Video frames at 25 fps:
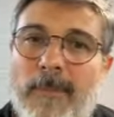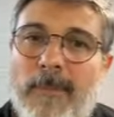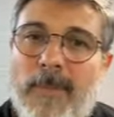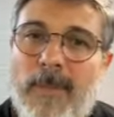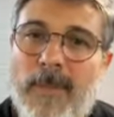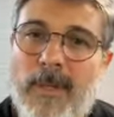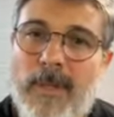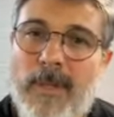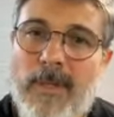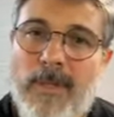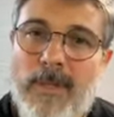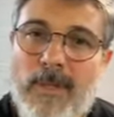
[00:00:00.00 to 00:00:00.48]

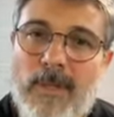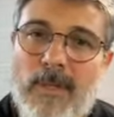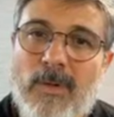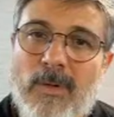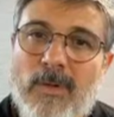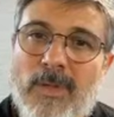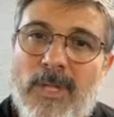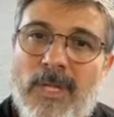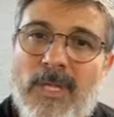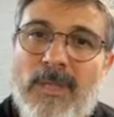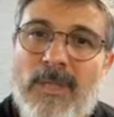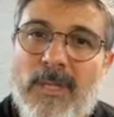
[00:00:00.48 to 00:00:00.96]
then you
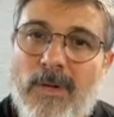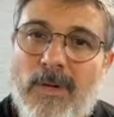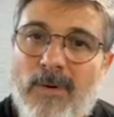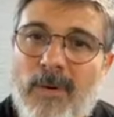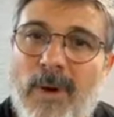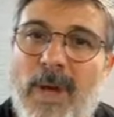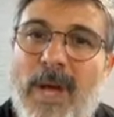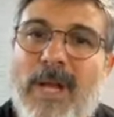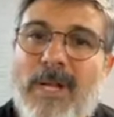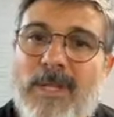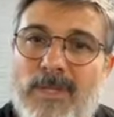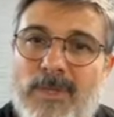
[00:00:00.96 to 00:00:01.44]
know that the
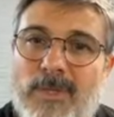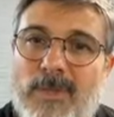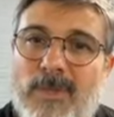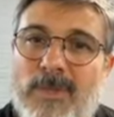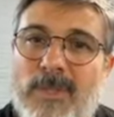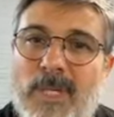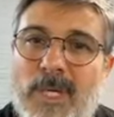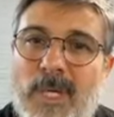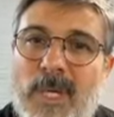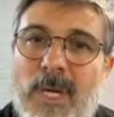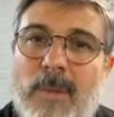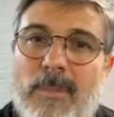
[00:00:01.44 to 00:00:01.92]

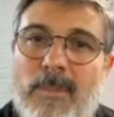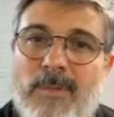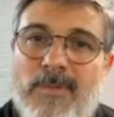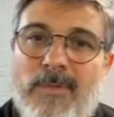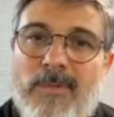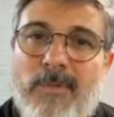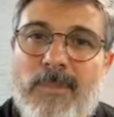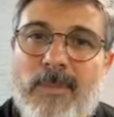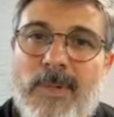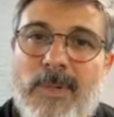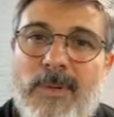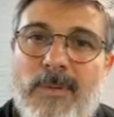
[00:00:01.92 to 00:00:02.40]
gratitude that comes
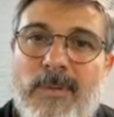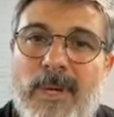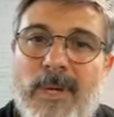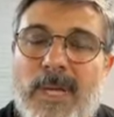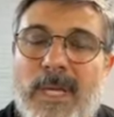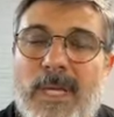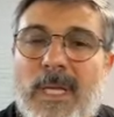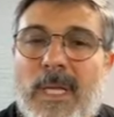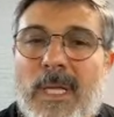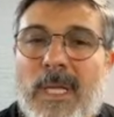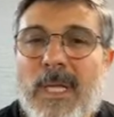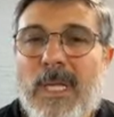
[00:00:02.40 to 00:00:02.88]
from it,
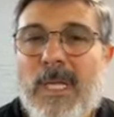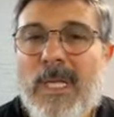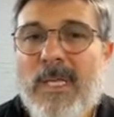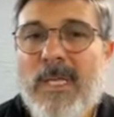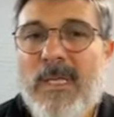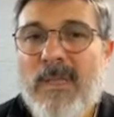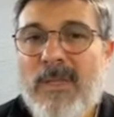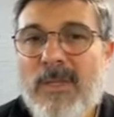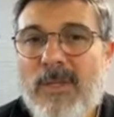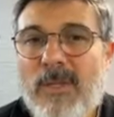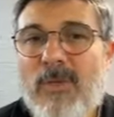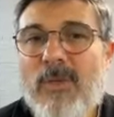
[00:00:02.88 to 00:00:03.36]
right?
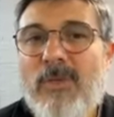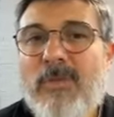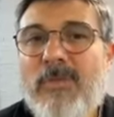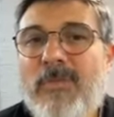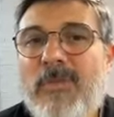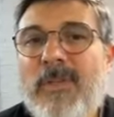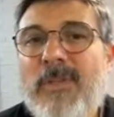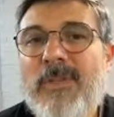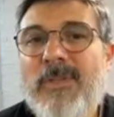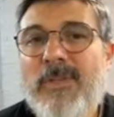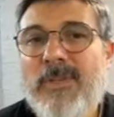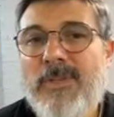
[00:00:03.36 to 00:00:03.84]
You'll
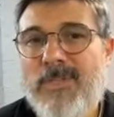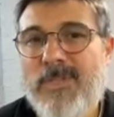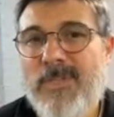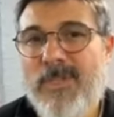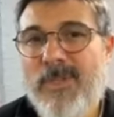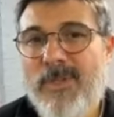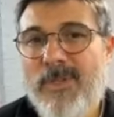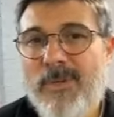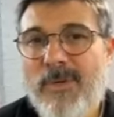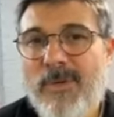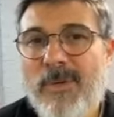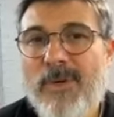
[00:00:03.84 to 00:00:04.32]
feel this
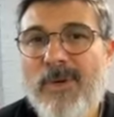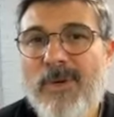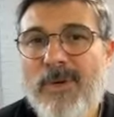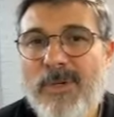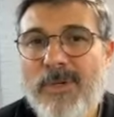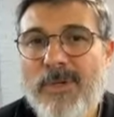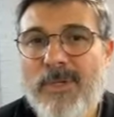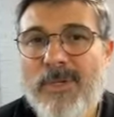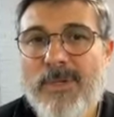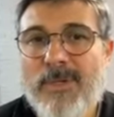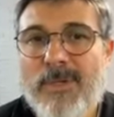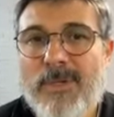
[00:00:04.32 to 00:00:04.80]
in your
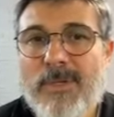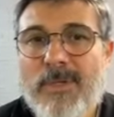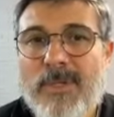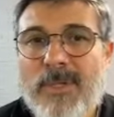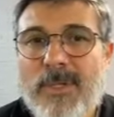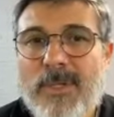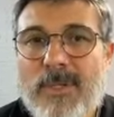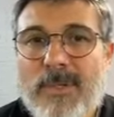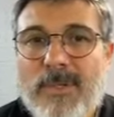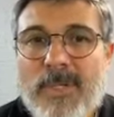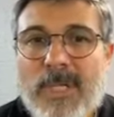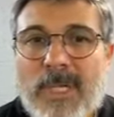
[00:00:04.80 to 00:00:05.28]
heart.
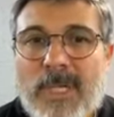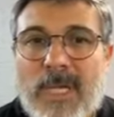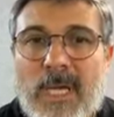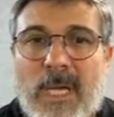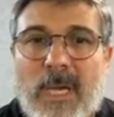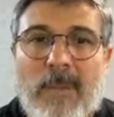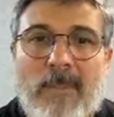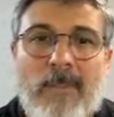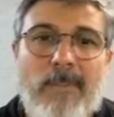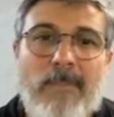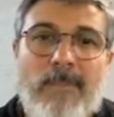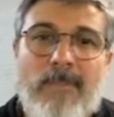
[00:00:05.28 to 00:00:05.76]
You know, like
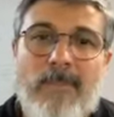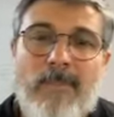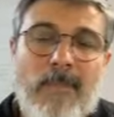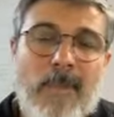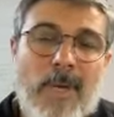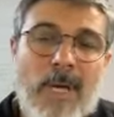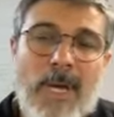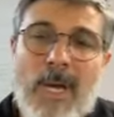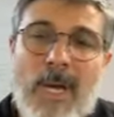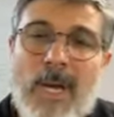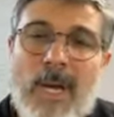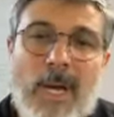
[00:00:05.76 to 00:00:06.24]

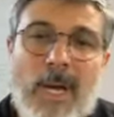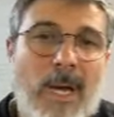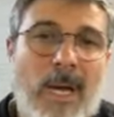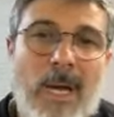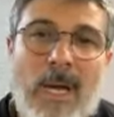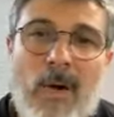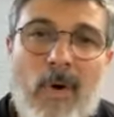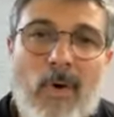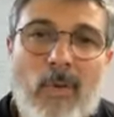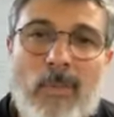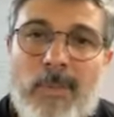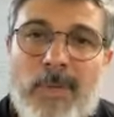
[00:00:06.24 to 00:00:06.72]

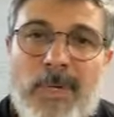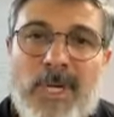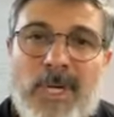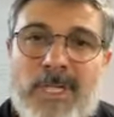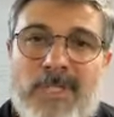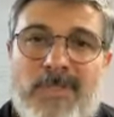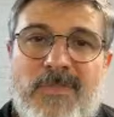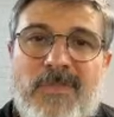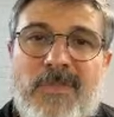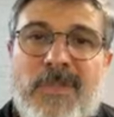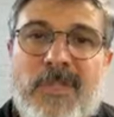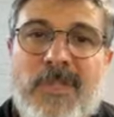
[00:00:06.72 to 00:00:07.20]
I hope you
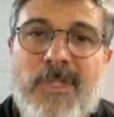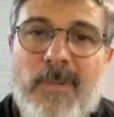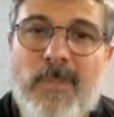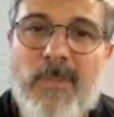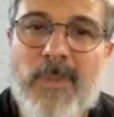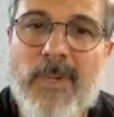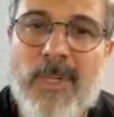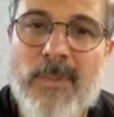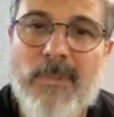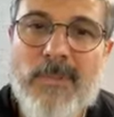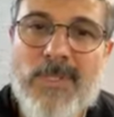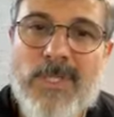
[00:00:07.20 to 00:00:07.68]
guys feel it
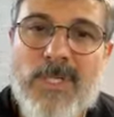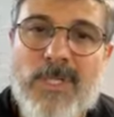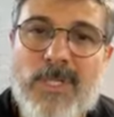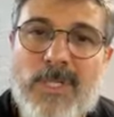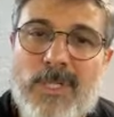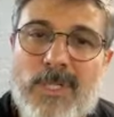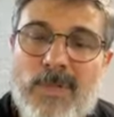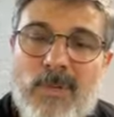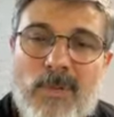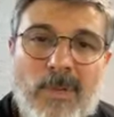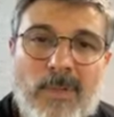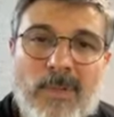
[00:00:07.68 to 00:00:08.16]
when I'm
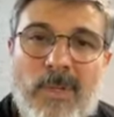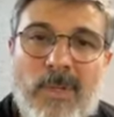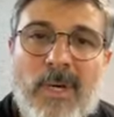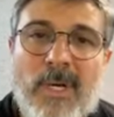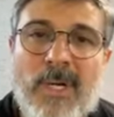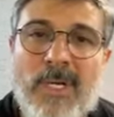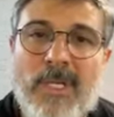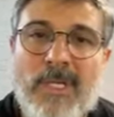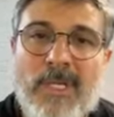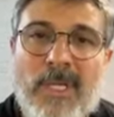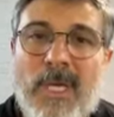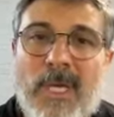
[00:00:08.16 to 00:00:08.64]
teaching you
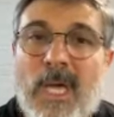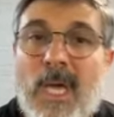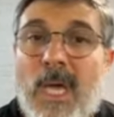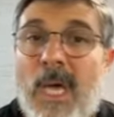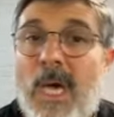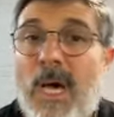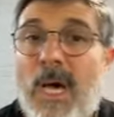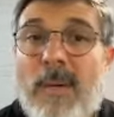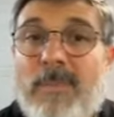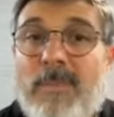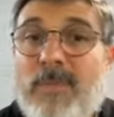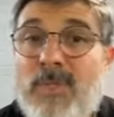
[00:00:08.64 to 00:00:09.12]
online. Like
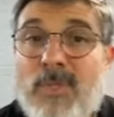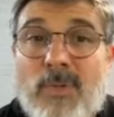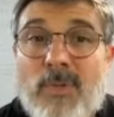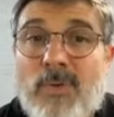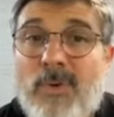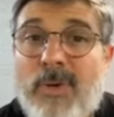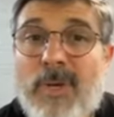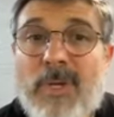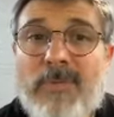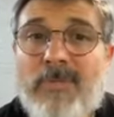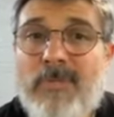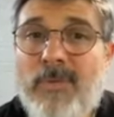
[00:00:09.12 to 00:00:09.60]
I'm so
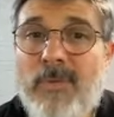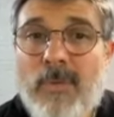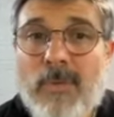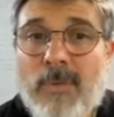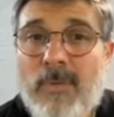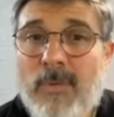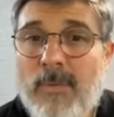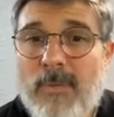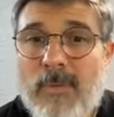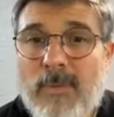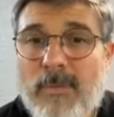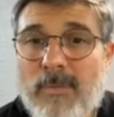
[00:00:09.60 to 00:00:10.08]

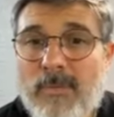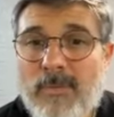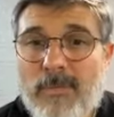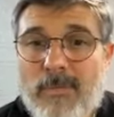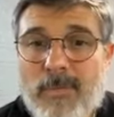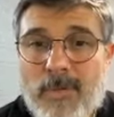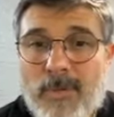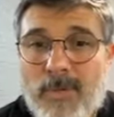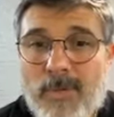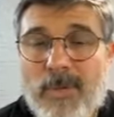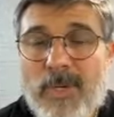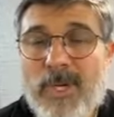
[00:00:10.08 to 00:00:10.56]
grateful
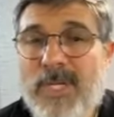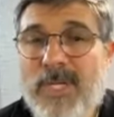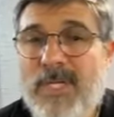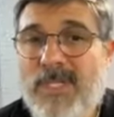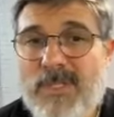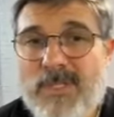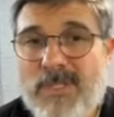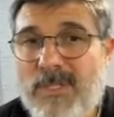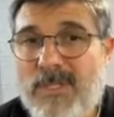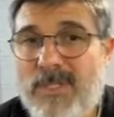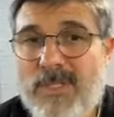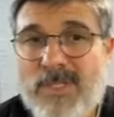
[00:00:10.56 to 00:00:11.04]
for you
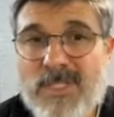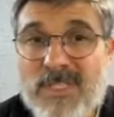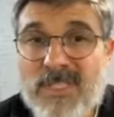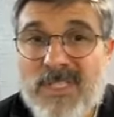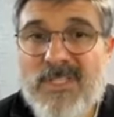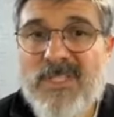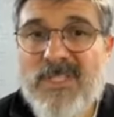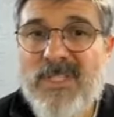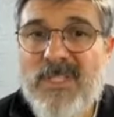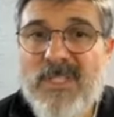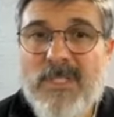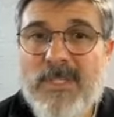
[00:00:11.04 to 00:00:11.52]
guys just
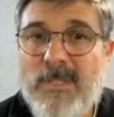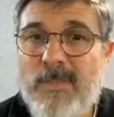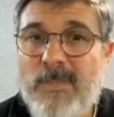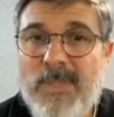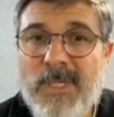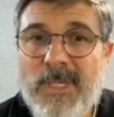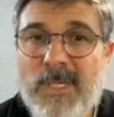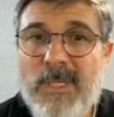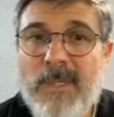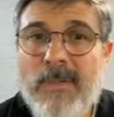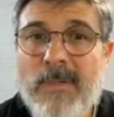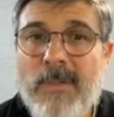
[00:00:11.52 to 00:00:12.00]
listening to
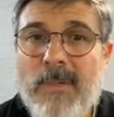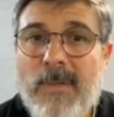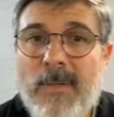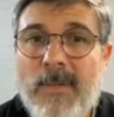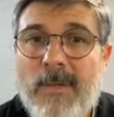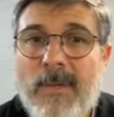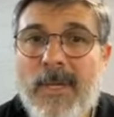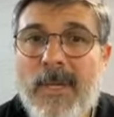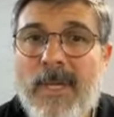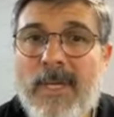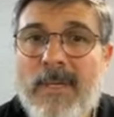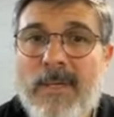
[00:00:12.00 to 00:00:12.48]
me
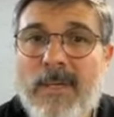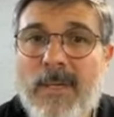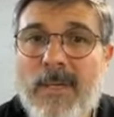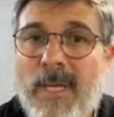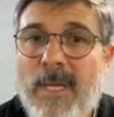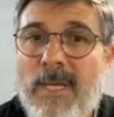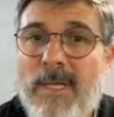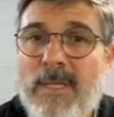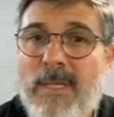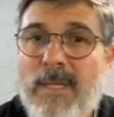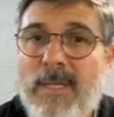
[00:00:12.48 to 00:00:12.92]
and